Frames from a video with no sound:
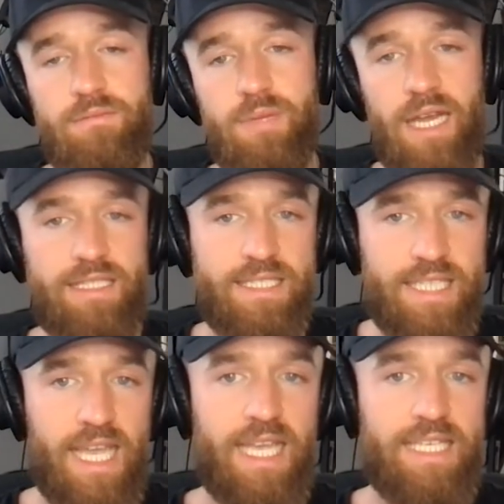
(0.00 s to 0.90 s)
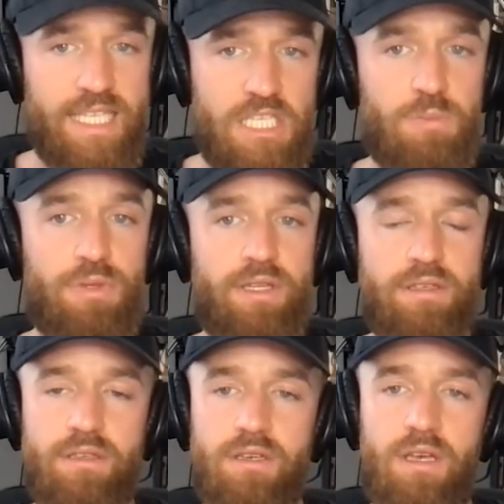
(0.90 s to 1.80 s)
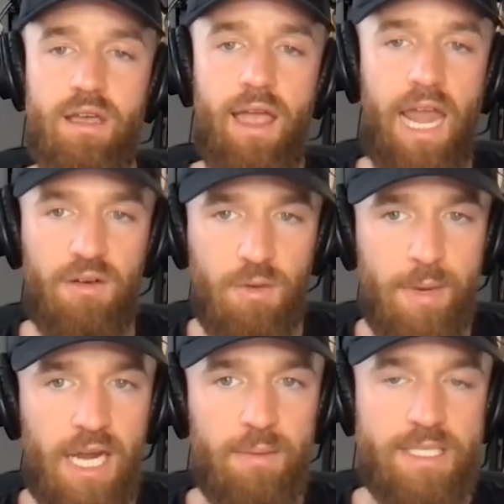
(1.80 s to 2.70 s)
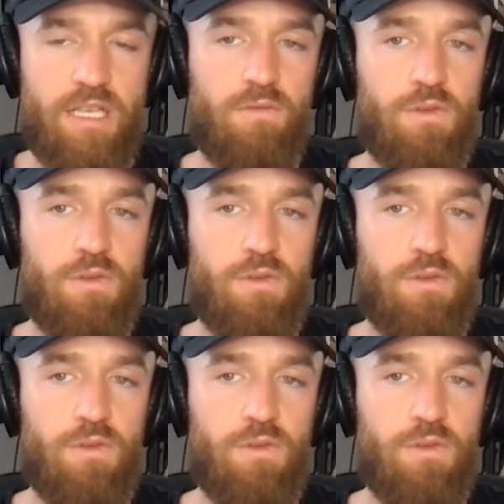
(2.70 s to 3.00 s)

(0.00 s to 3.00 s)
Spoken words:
But I'd stay disciplined, and I reminded myself